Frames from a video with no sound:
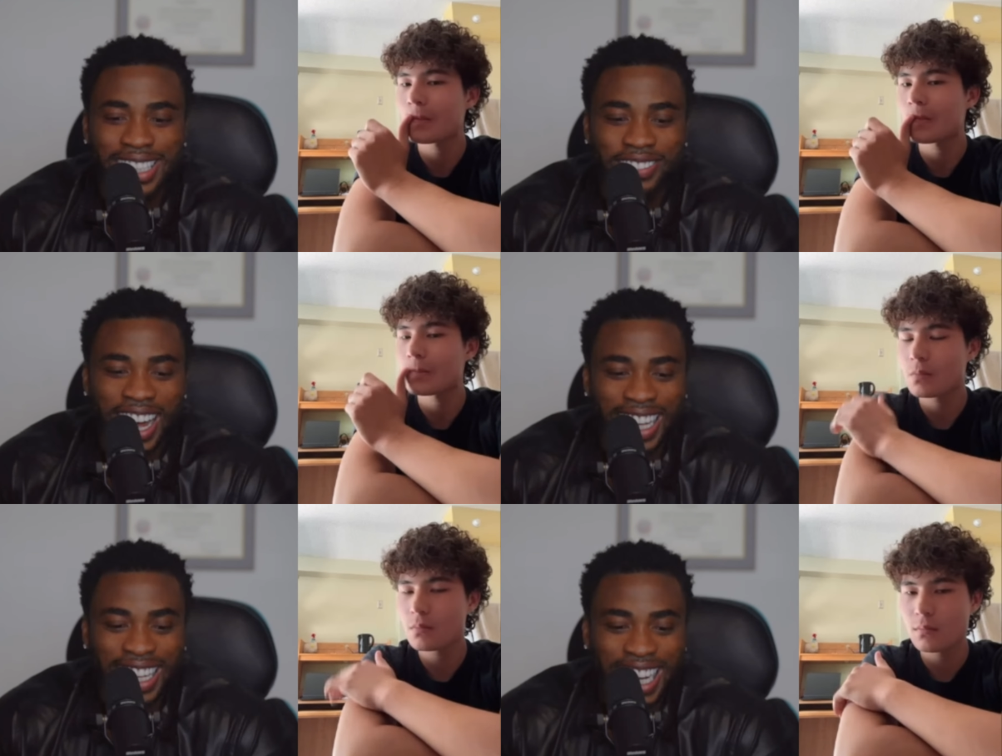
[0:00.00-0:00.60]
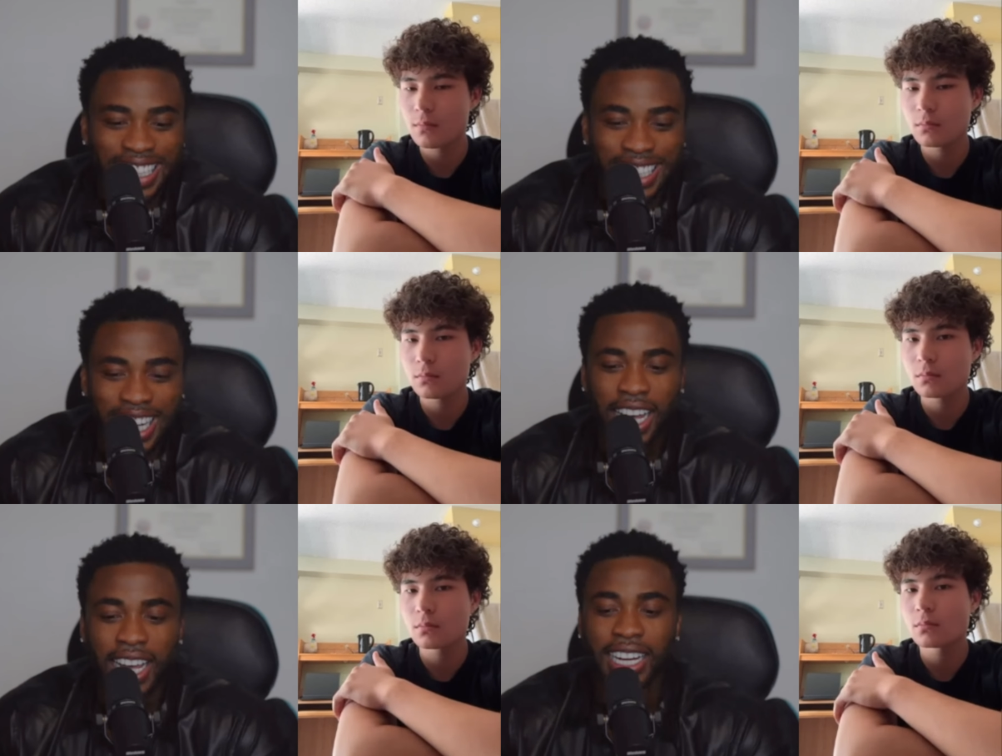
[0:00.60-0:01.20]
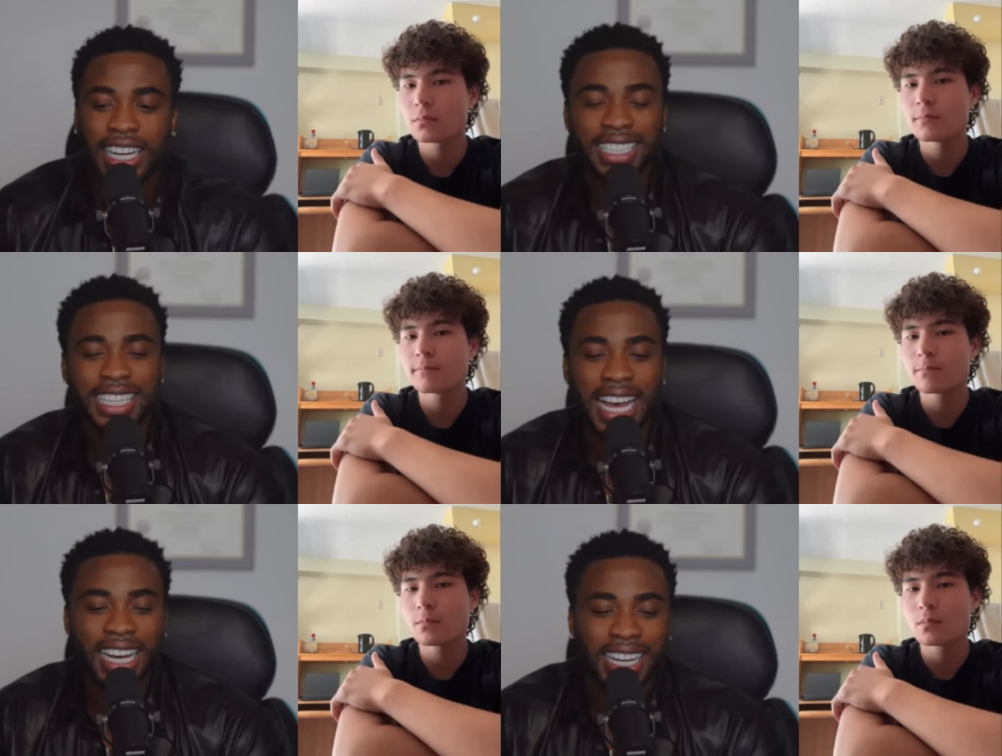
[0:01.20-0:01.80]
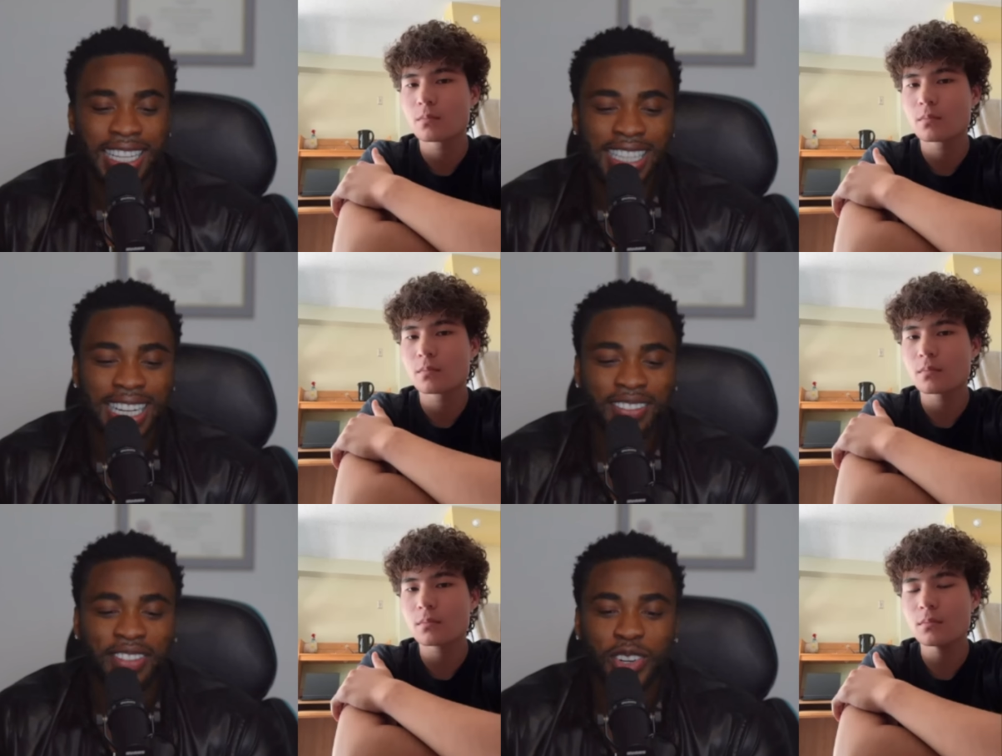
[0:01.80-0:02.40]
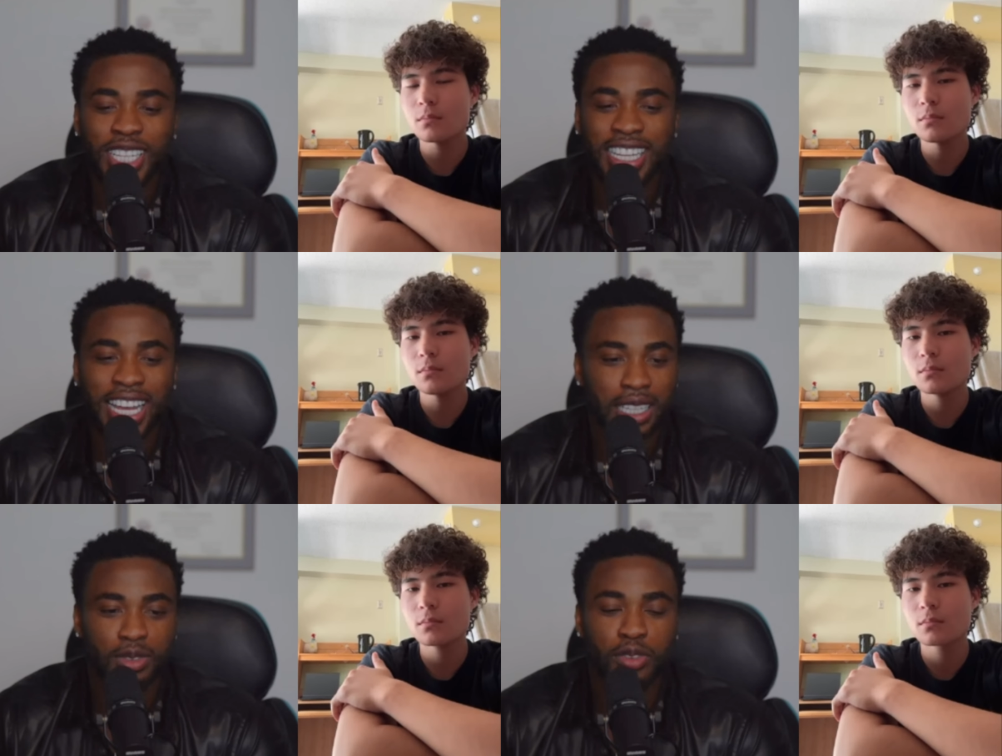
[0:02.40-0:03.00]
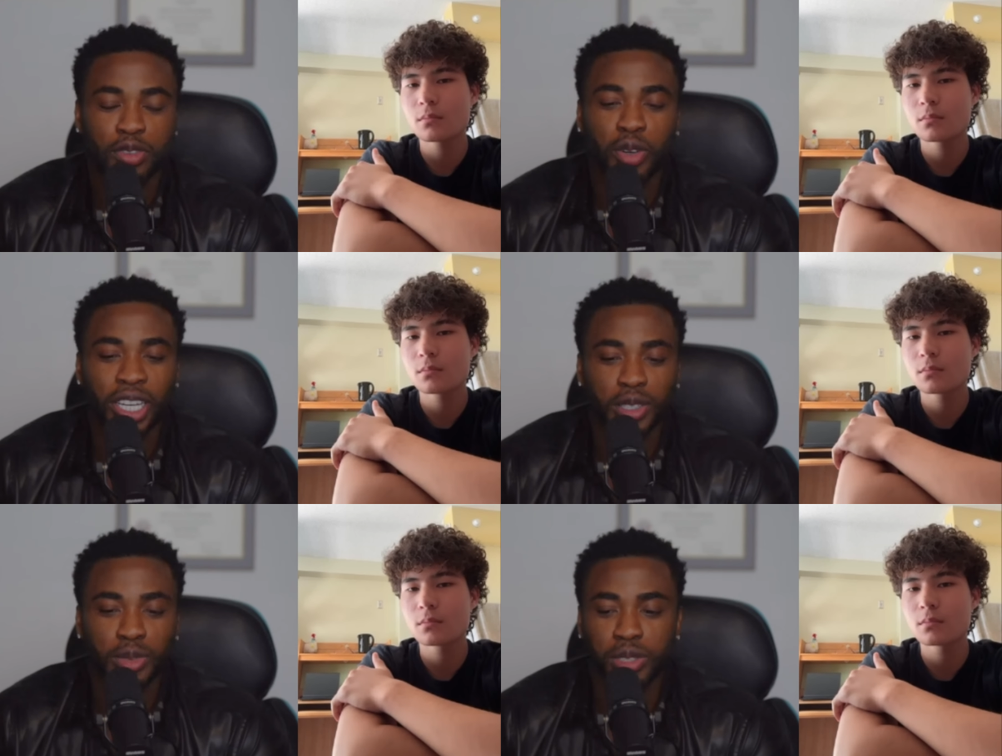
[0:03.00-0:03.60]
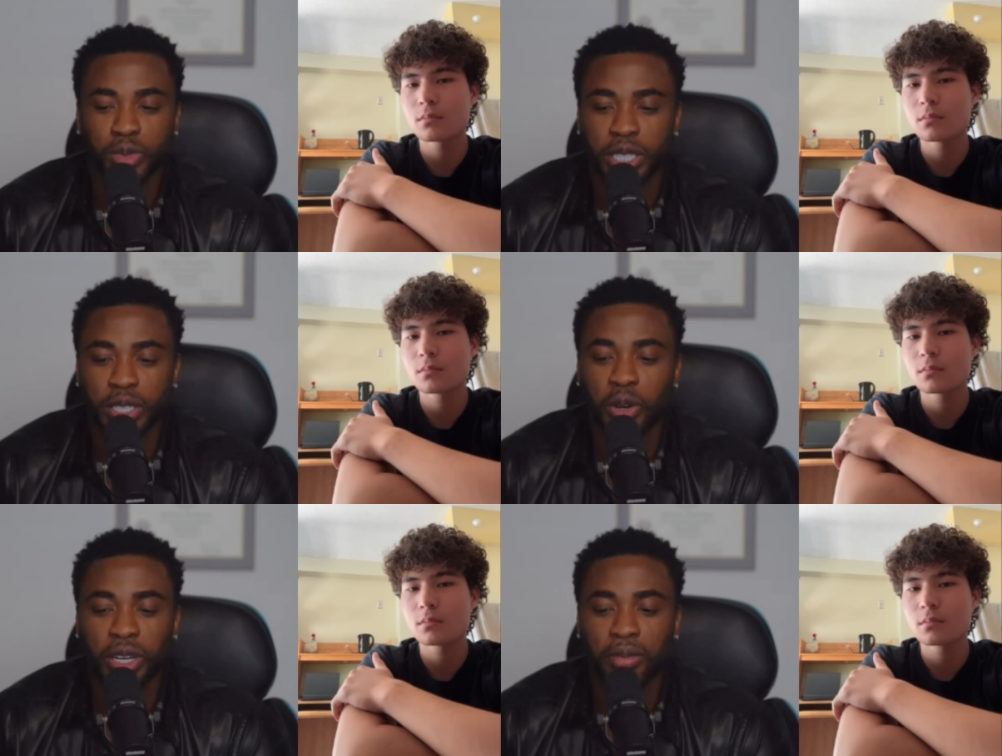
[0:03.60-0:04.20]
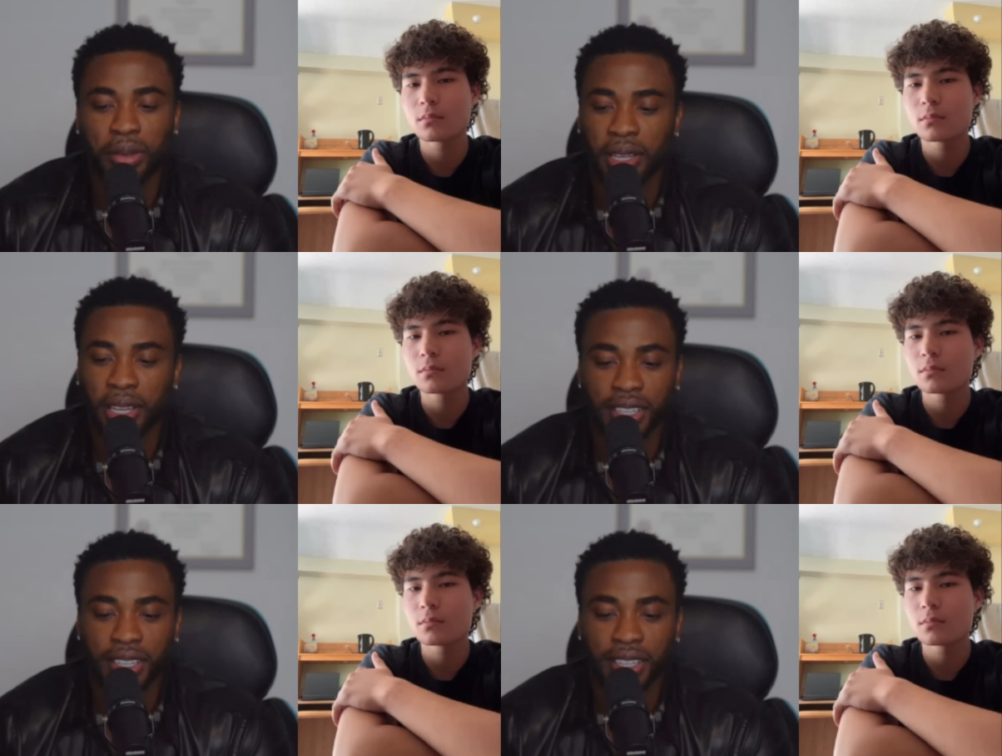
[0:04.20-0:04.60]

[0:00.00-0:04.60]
Speaker 1: validation. That's like us getting free sex for four years with, with no commitment.